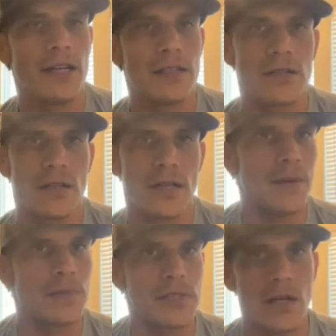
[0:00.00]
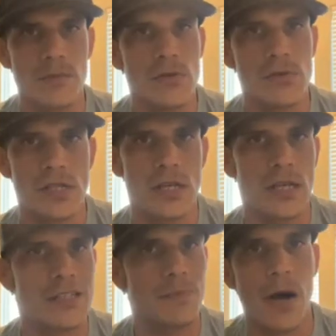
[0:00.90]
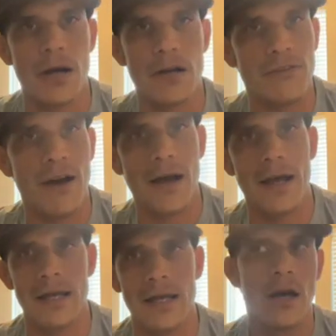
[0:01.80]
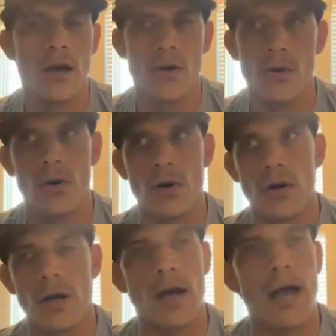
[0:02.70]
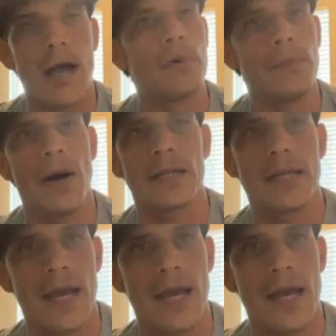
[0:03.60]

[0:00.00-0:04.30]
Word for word: You can find us on Amazon Music, Spotify or uh, Apple